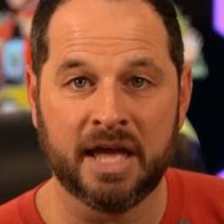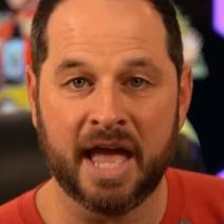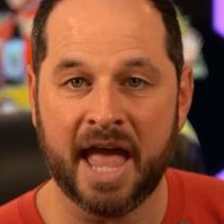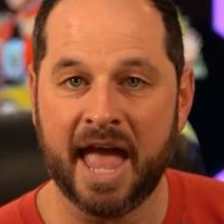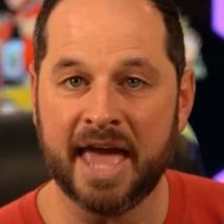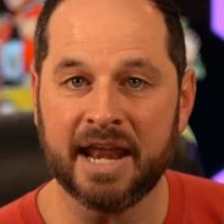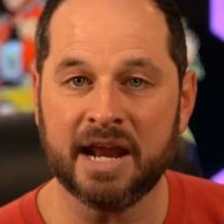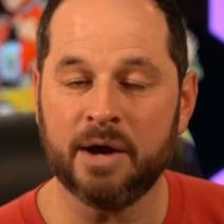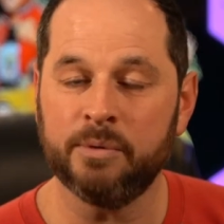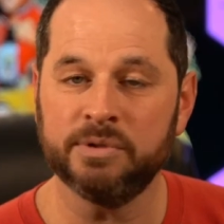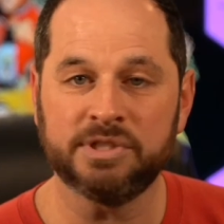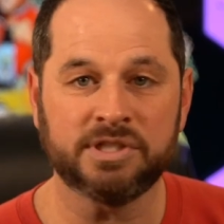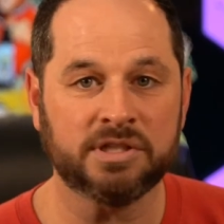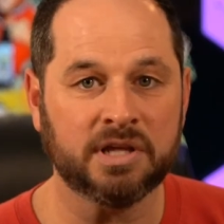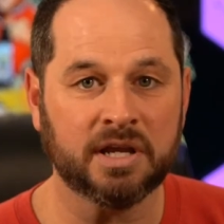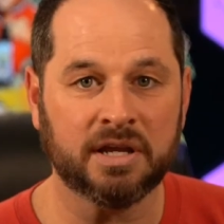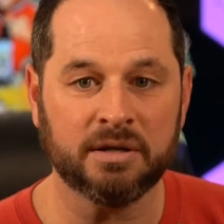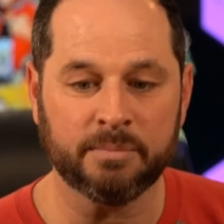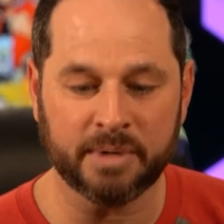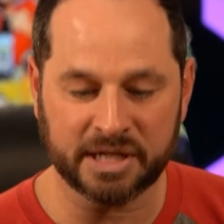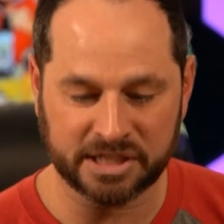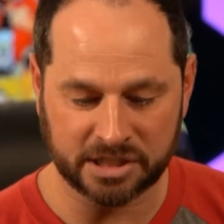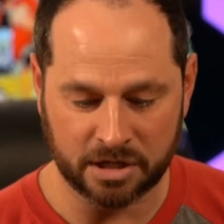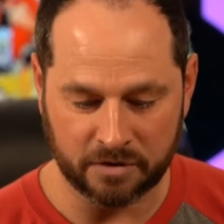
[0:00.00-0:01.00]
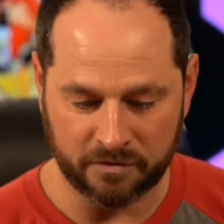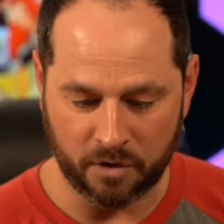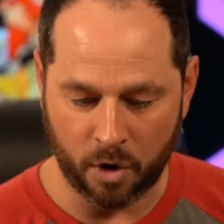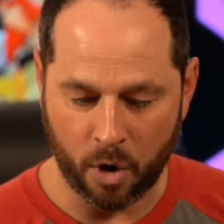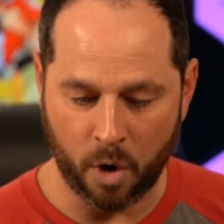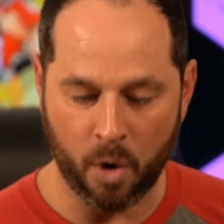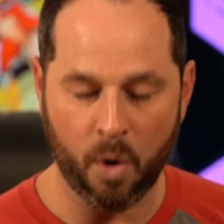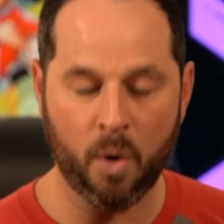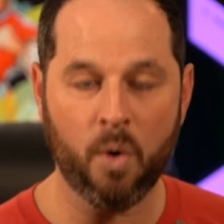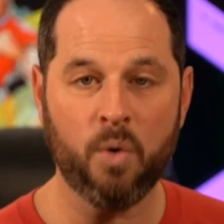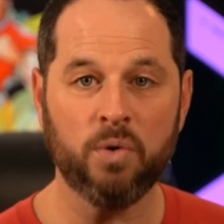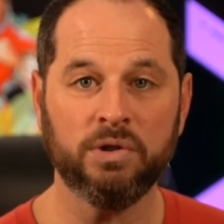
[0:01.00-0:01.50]
And I was thinking to myself,
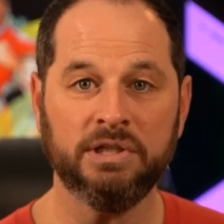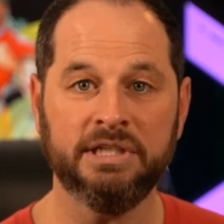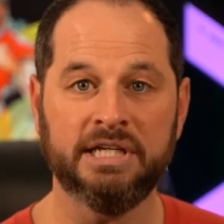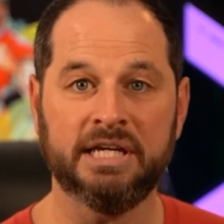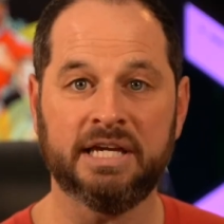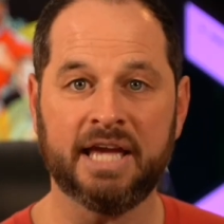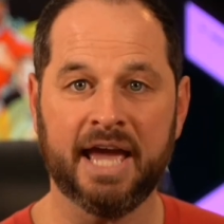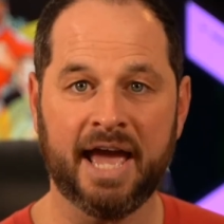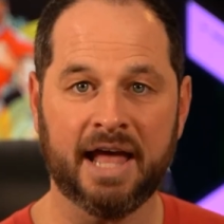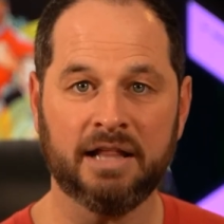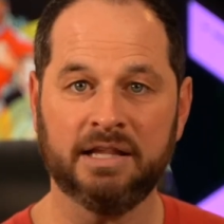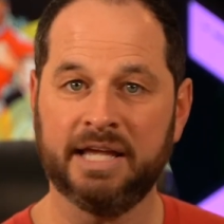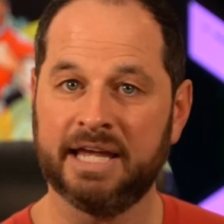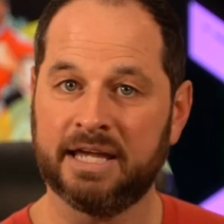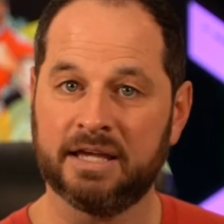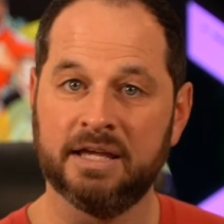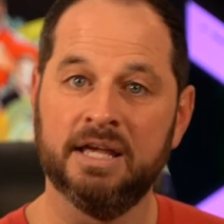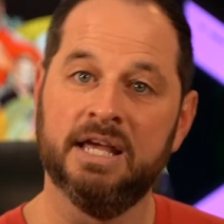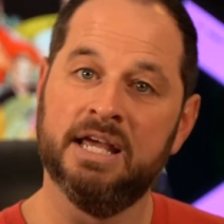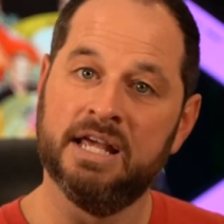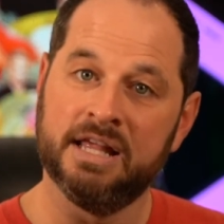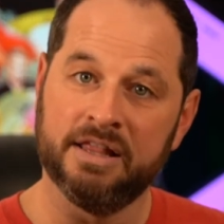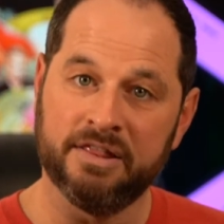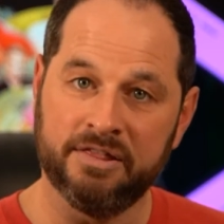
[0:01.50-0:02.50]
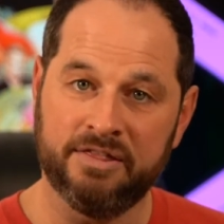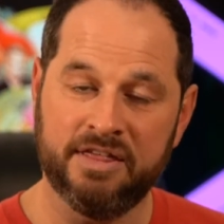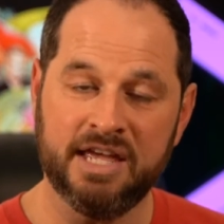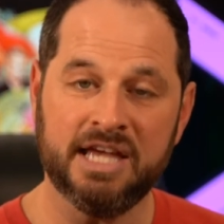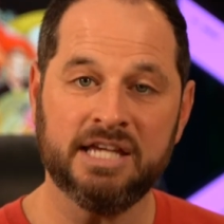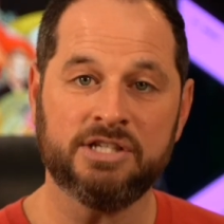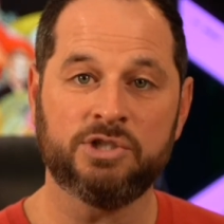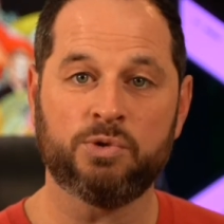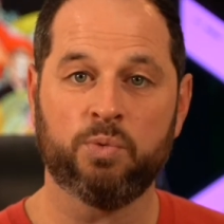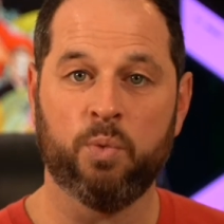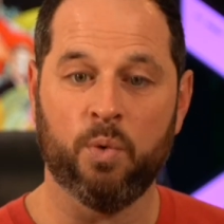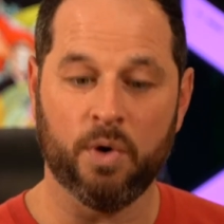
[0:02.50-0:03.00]
holy cow, like
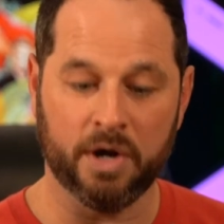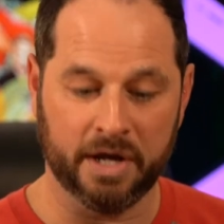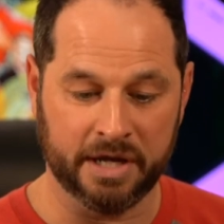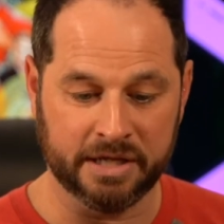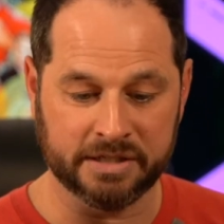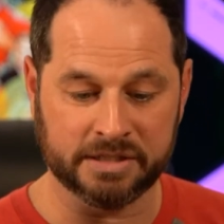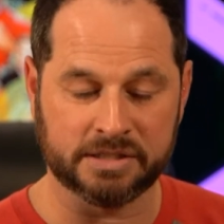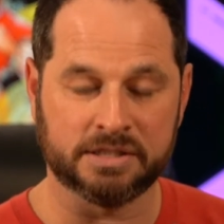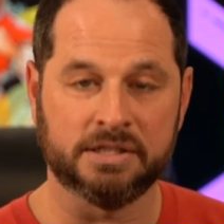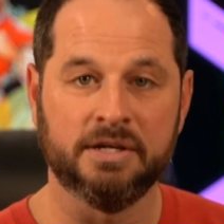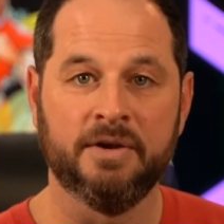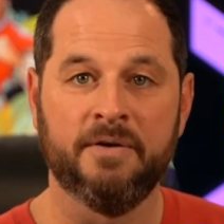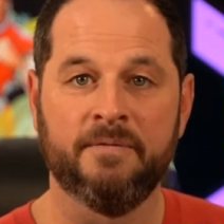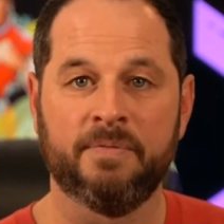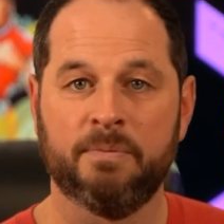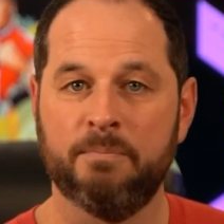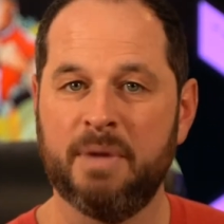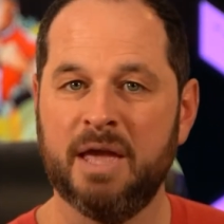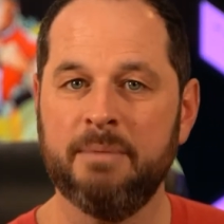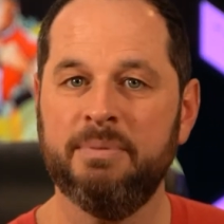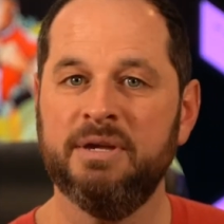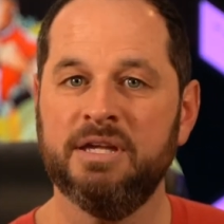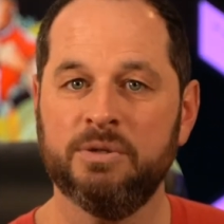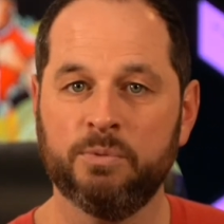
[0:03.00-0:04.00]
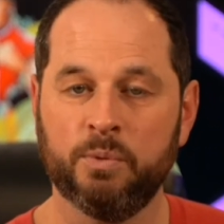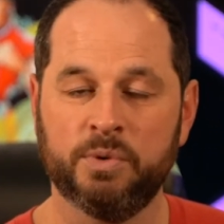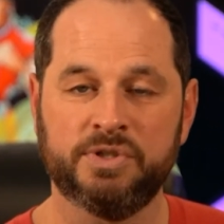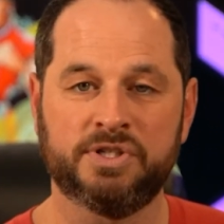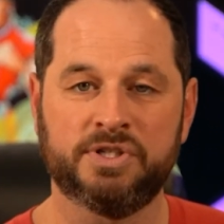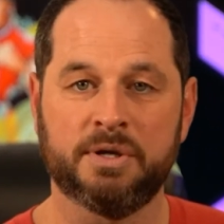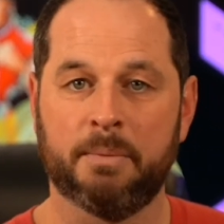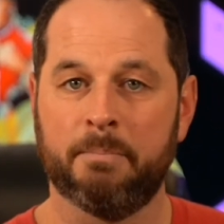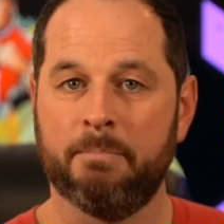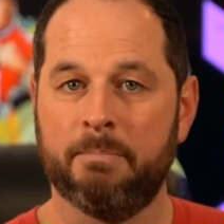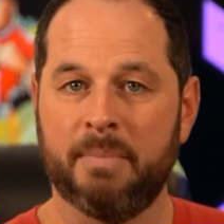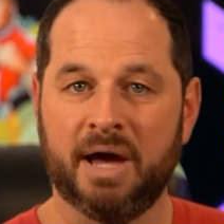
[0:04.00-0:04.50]
this was, maybe it was
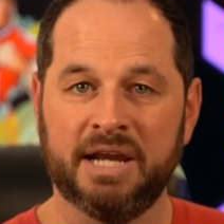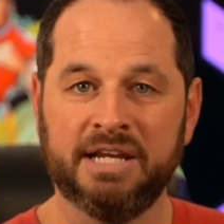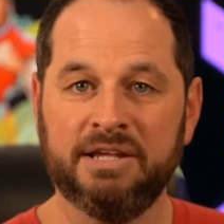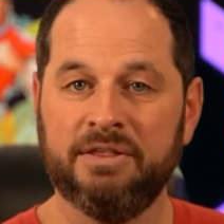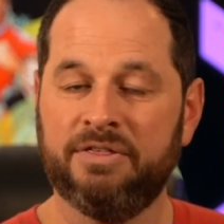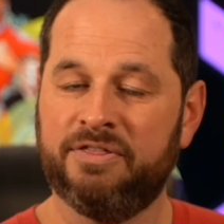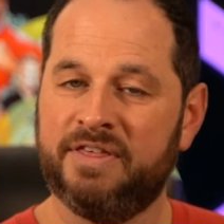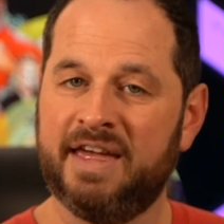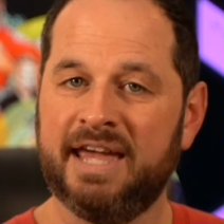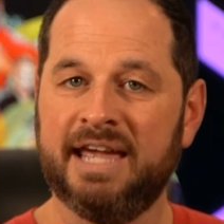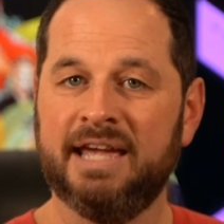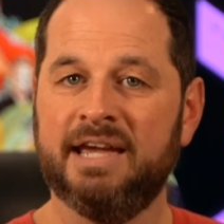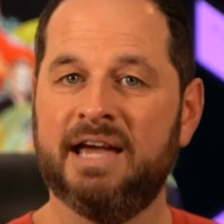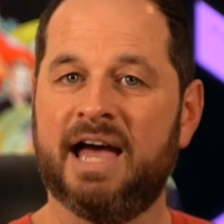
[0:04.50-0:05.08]
a money thing.